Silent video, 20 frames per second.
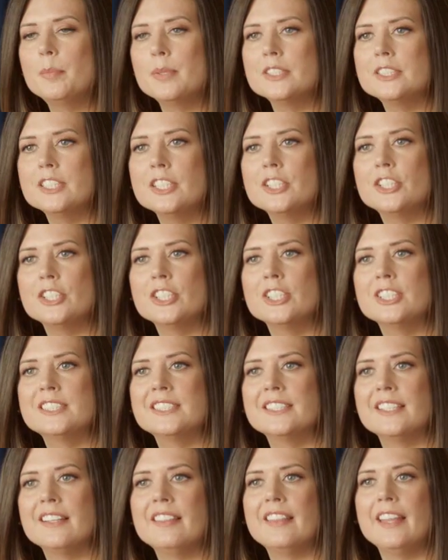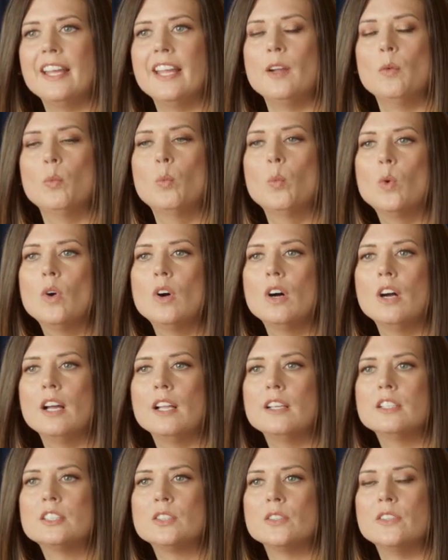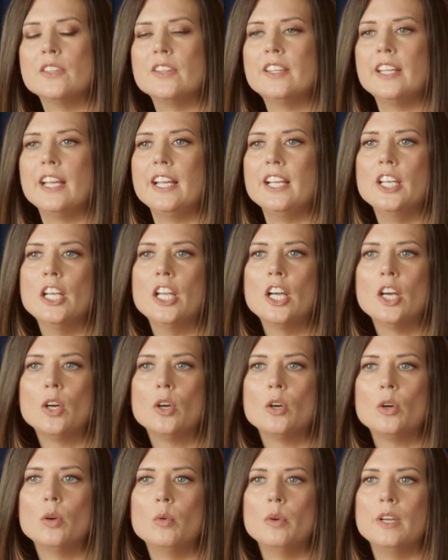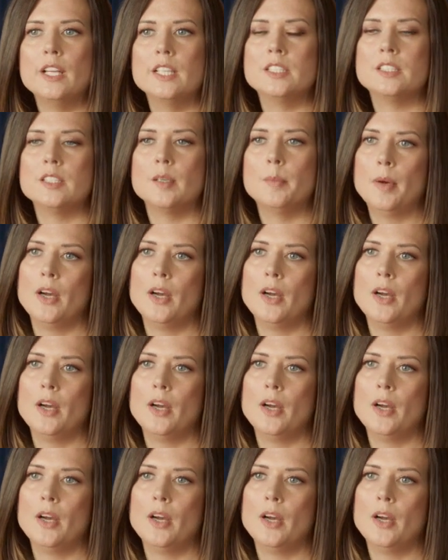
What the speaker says: positions that they want so that they know it's a